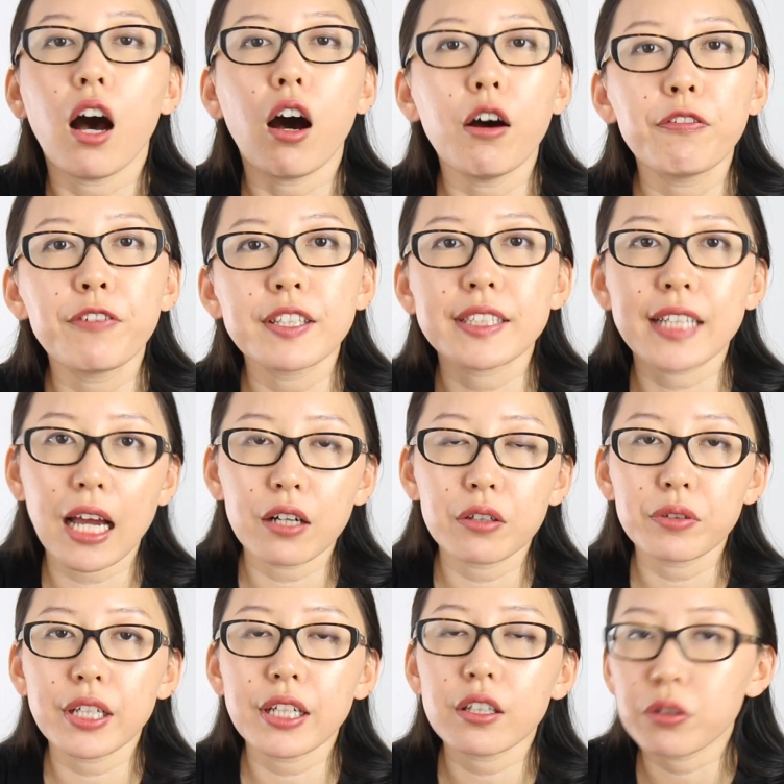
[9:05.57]
office
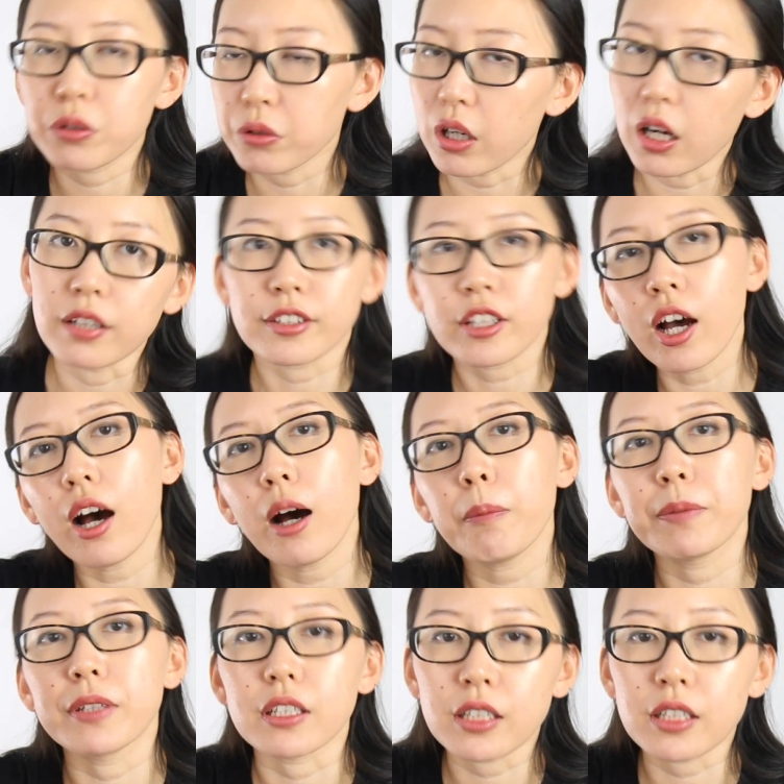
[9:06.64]
gallery, you're on top,